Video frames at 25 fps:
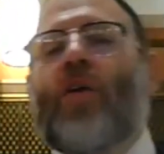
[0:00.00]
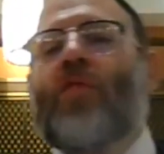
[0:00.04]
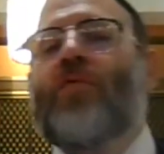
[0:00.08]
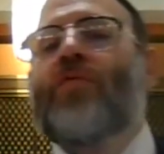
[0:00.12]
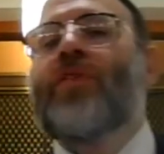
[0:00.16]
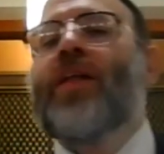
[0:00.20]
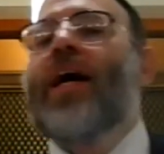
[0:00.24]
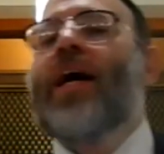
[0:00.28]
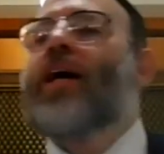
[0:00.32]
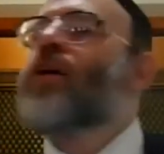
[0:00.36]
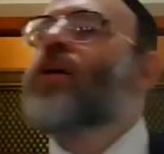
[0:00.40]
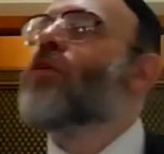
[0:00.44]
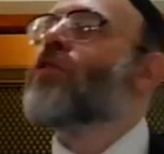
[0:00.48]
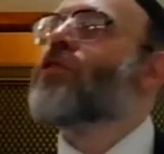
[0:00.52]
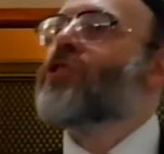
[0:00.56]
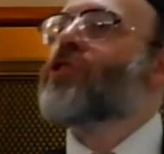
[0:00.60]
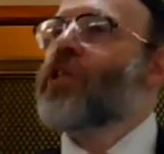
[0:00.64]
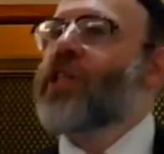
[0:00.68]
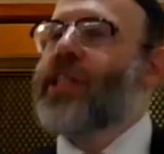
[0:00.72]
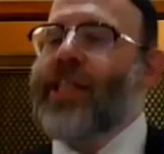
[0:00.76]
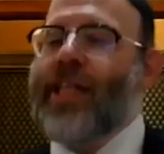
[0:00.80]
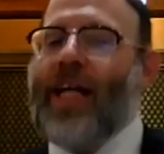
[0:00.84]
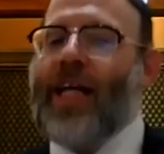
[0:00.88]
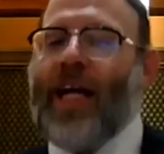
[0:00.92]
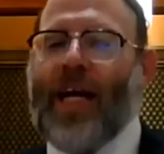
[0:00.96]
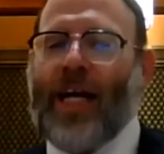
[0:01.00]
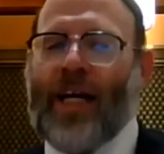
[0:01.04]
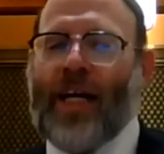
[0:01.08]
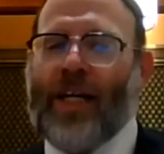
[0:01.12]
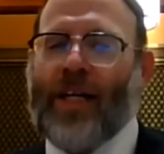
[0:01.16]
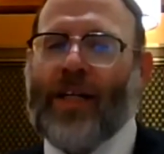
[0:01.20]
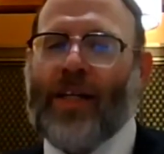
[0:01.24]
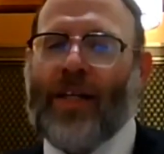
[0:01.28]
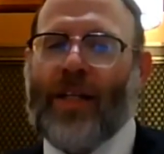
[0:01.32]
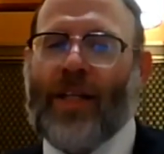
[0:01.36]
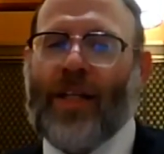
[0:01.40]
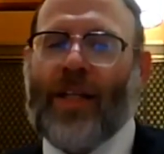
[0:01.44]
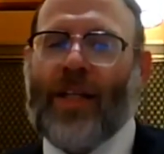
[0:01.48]
of not kosher schach,
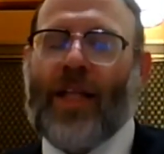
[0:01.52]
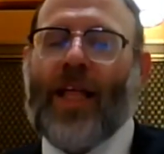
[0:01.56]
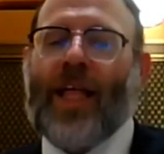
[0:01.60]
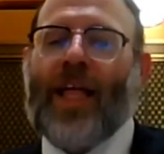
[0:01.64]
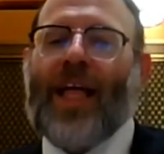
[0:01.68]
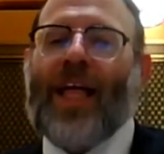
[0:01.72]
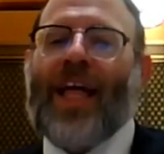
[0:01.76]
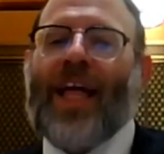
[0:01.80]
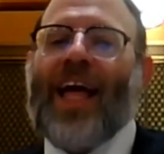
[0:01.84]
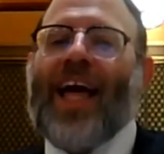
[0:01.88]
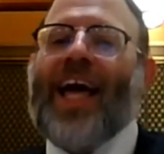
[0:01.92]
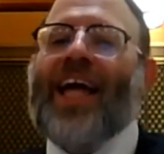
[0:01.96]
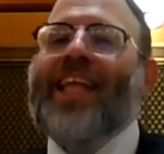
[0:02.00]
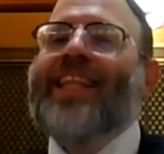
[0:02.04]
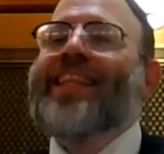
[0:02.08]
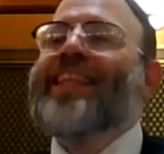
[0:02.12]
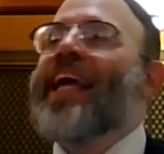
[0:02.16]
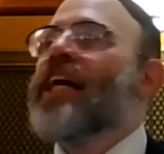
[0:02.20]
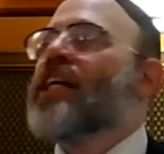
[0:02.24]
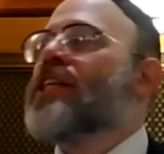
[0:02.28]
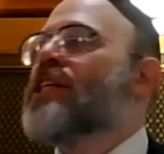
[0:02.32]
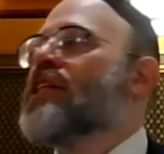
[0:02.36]
and